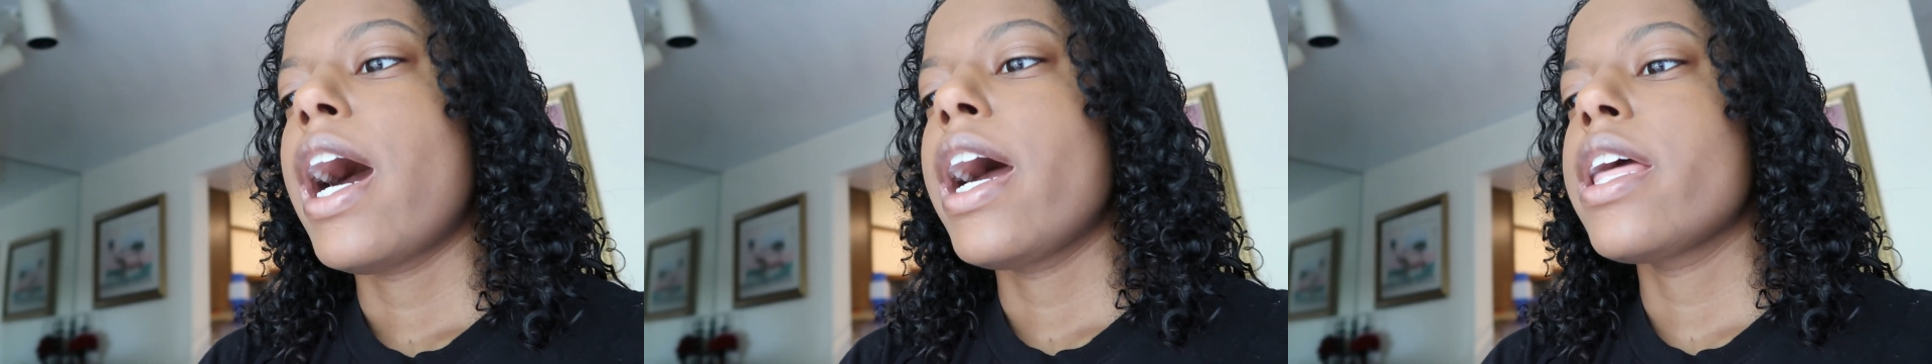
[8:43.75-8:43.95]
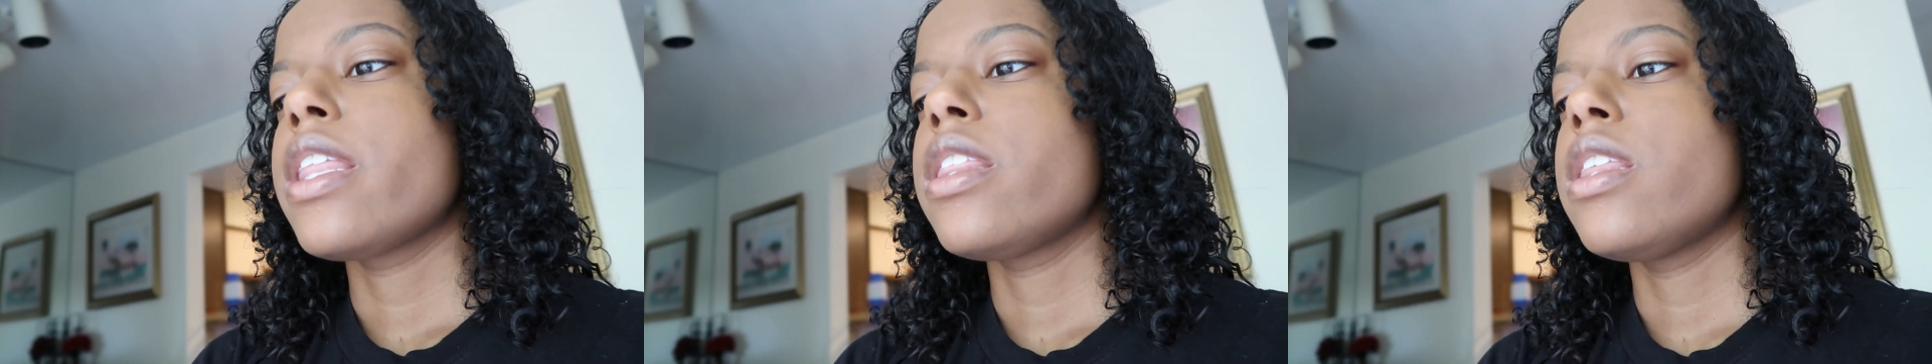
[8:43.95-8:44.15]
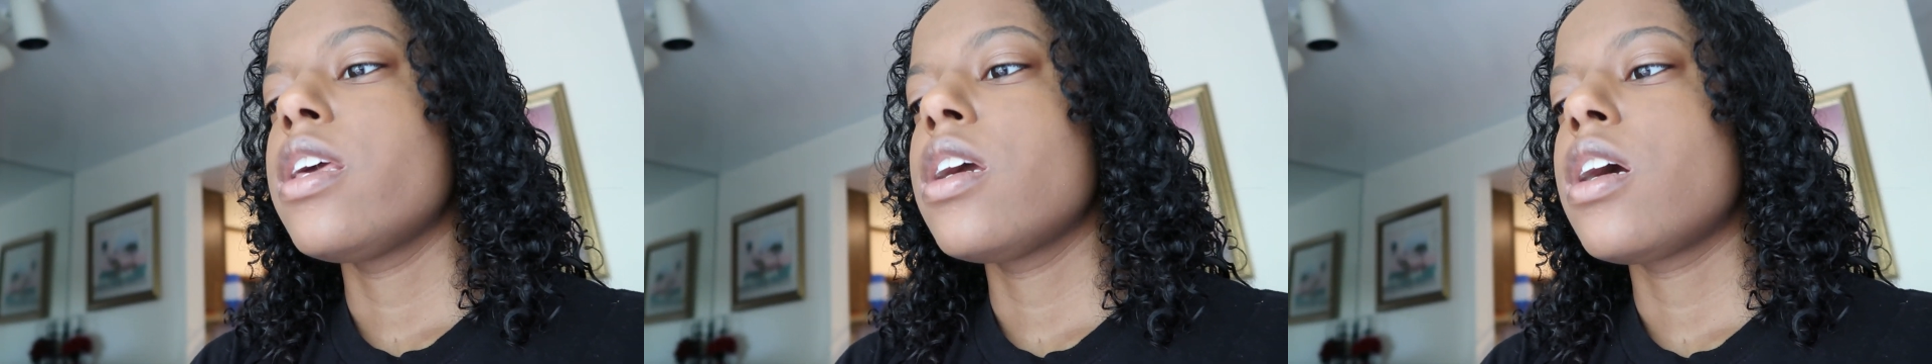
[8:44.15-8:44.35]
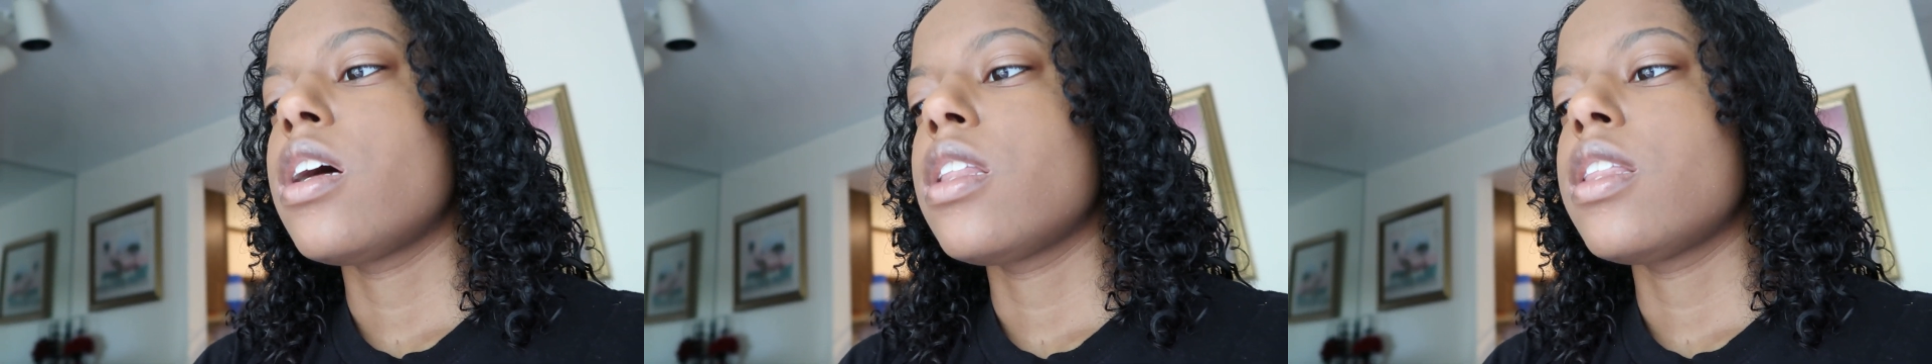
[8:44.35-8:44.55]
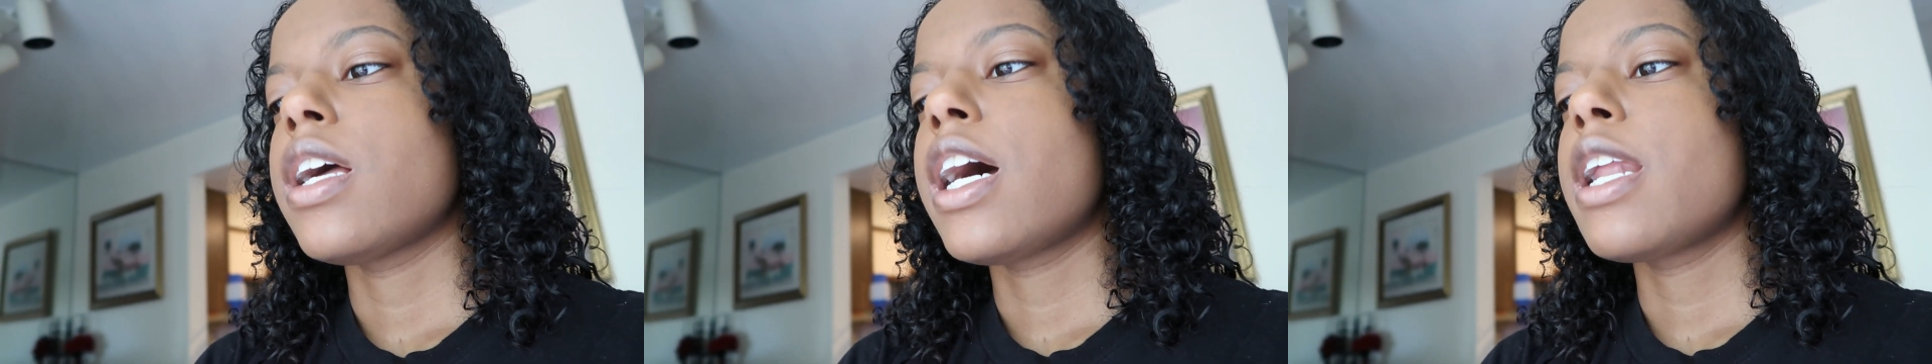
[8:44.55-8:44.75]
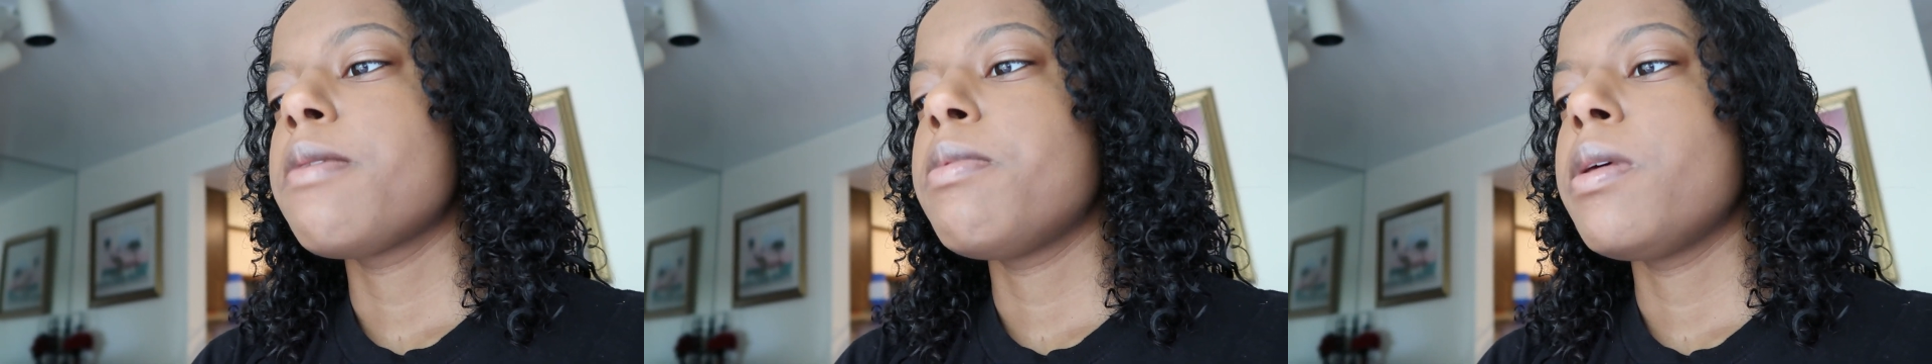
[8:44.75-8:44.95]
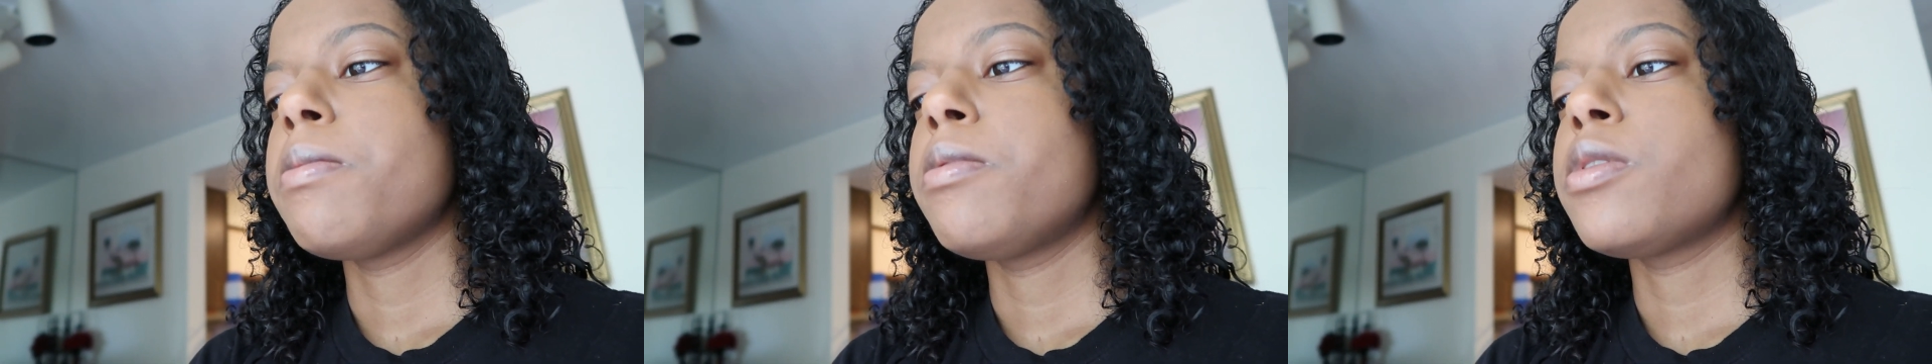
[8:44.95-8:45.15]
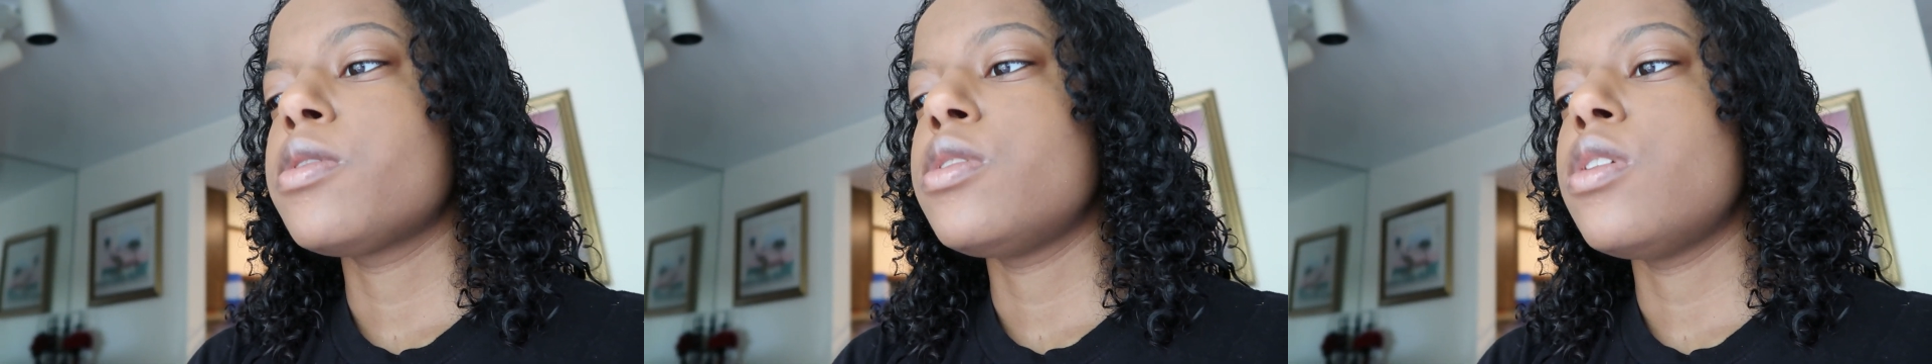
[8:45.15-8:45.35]
I think a lot of
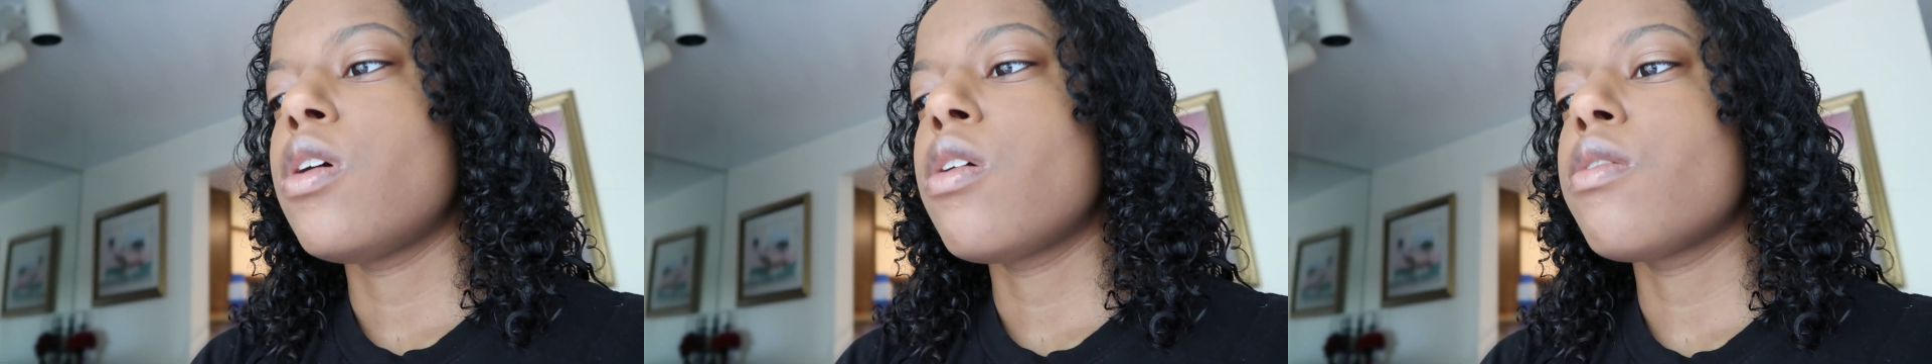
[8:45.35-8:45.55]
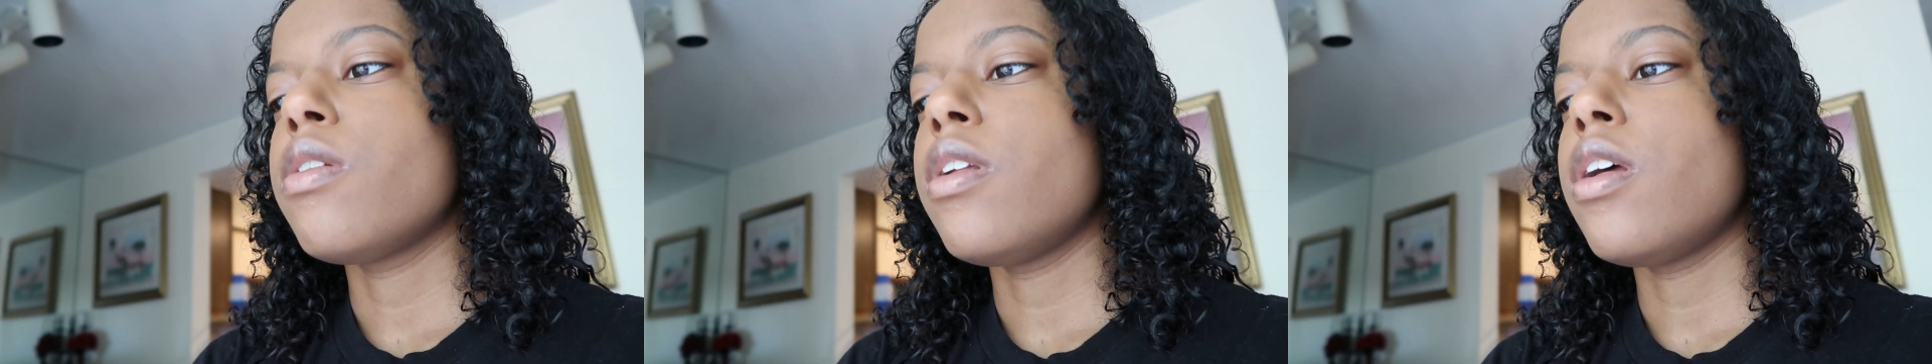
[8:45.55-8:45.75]
people don't